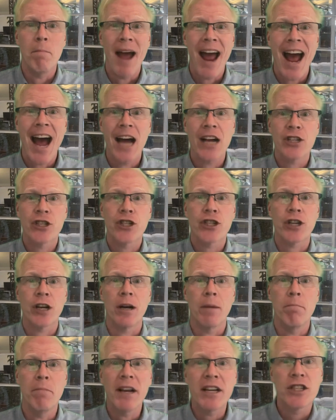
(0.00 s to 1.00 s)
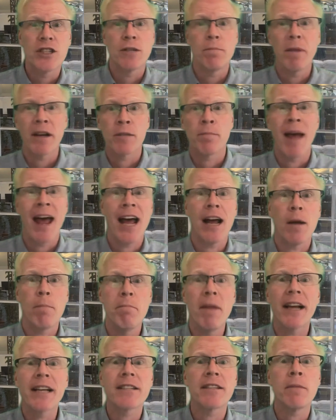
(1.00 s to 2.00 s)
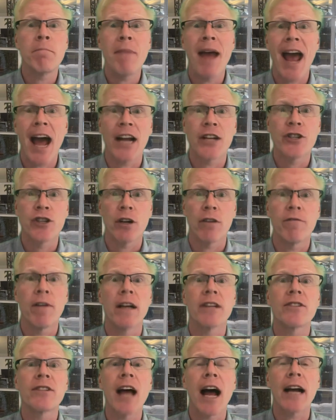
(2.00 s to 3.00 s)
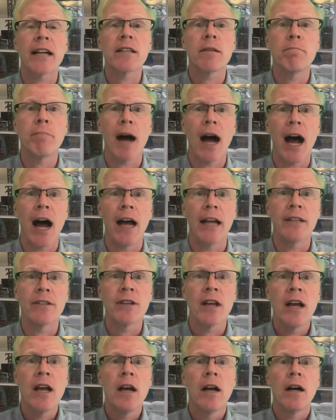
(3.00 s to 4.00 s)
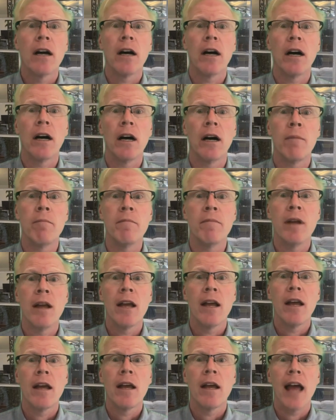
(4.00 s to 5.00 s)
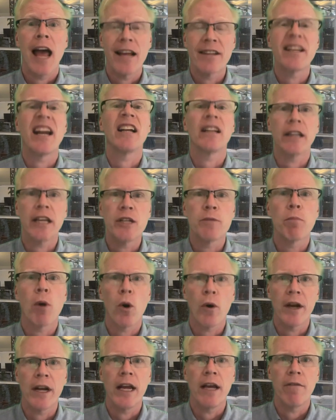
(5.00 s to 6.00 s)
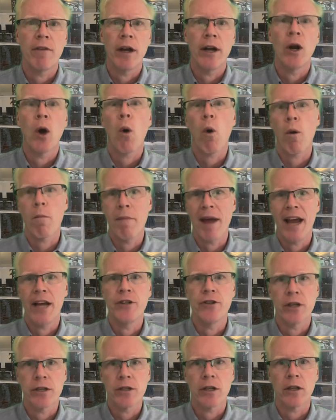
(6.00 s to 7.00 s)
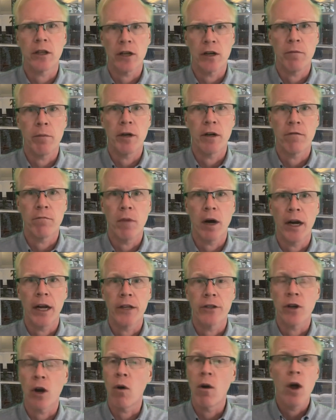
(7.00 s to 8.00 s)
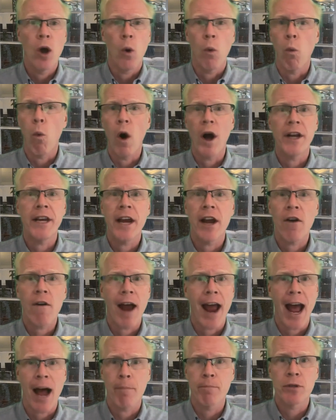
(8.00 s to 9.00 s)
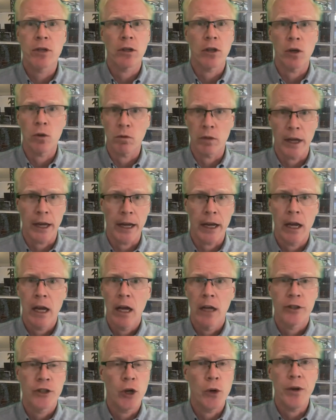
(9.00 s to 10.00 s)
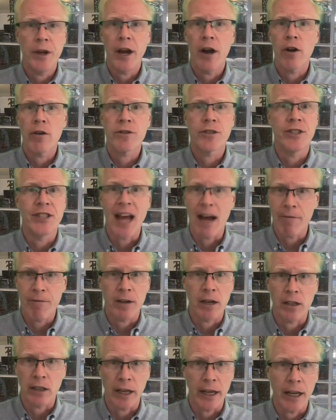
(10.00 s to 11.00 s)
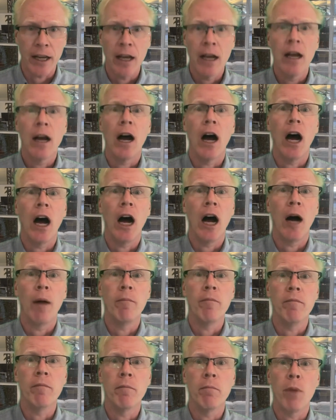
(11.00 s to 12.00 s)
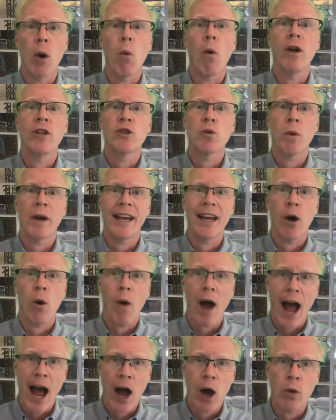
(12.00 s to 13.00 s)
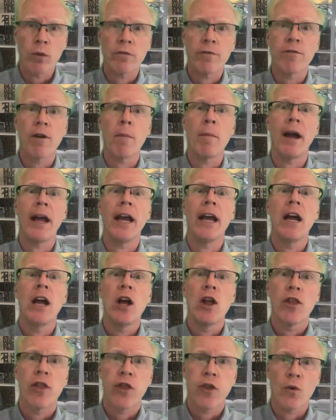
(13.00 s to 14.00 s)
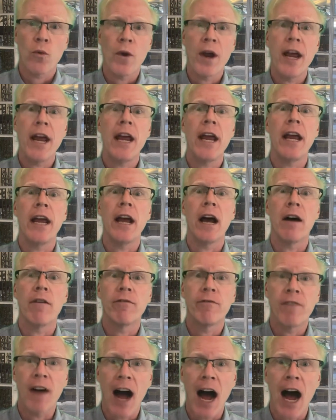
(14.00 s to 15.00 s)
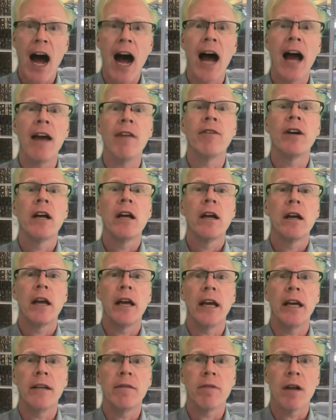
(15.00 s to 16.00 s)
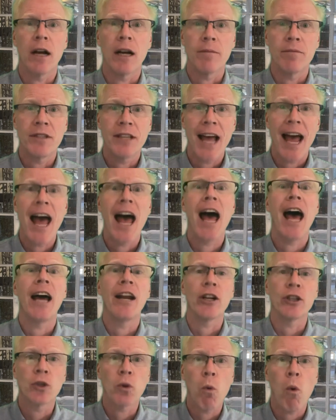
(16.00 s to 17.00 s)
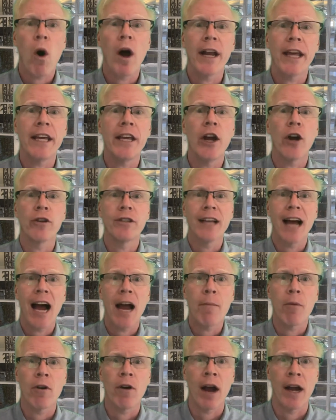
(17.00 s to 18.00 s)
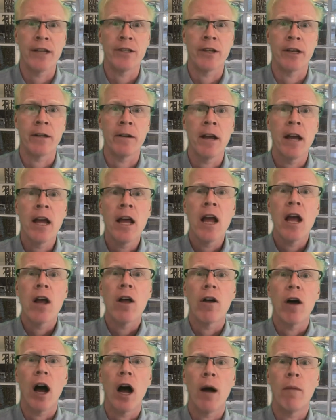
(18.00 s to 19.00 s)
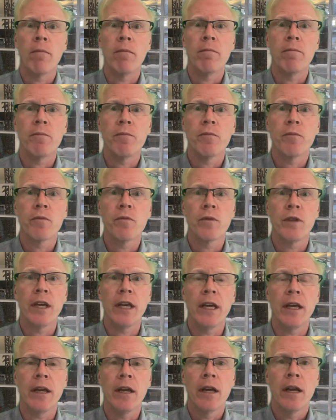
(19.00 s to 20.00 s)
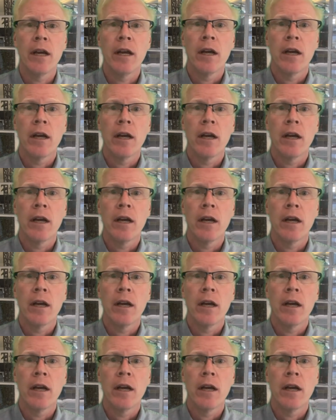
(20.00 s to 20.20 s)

mash, a uh, mix, mix, ma- mix and match of uh, stocks and bonds um, hasn't at least broken even or made just a little bit of money. So one year, absolutely. Two years, definitely. Um, but once we go out from a three, a five, a, a 10, or 20 year time horizon, um, the